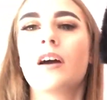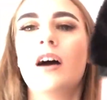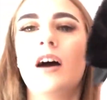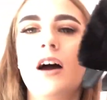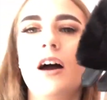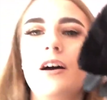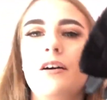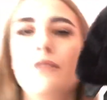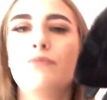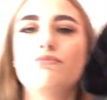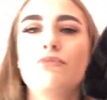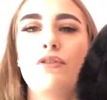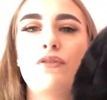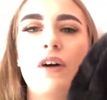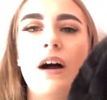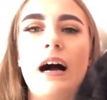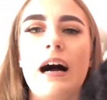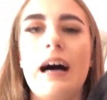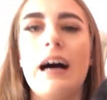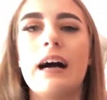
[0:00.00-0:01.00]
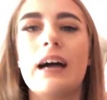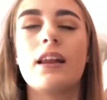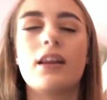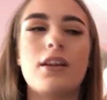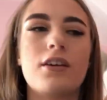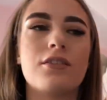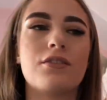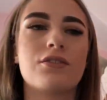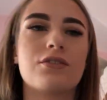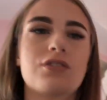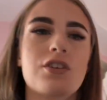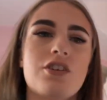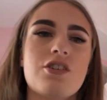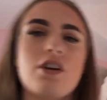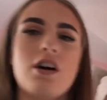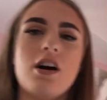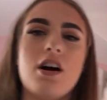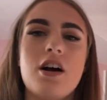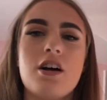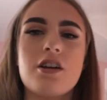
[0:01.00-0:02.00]
um, River Island
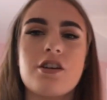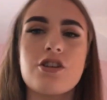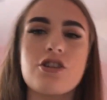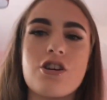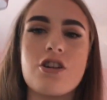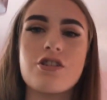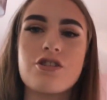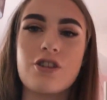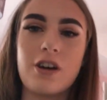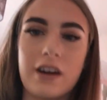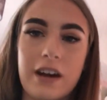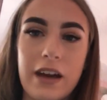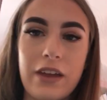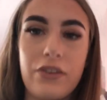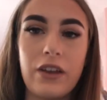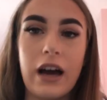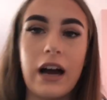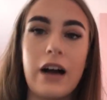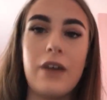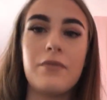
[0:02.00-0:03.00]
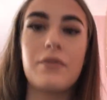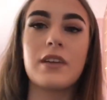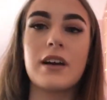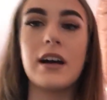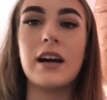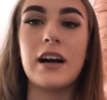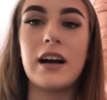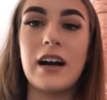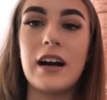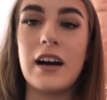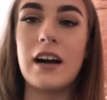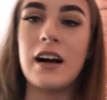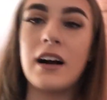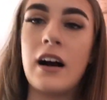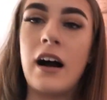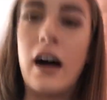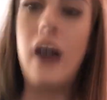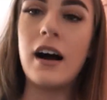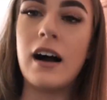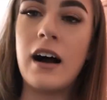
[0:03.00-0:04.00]
uh, jacket that
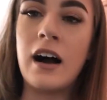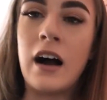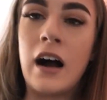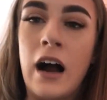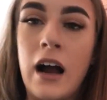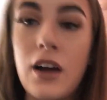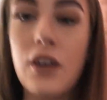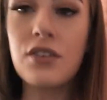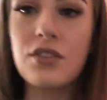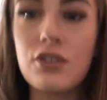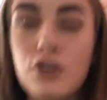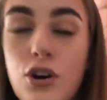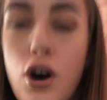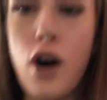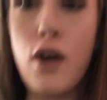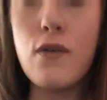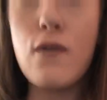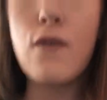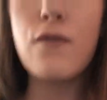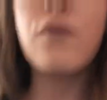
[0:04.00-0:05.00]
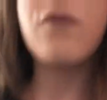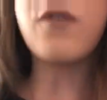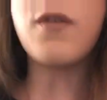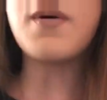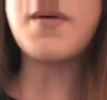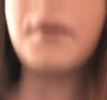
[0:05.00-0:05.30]
I also got for my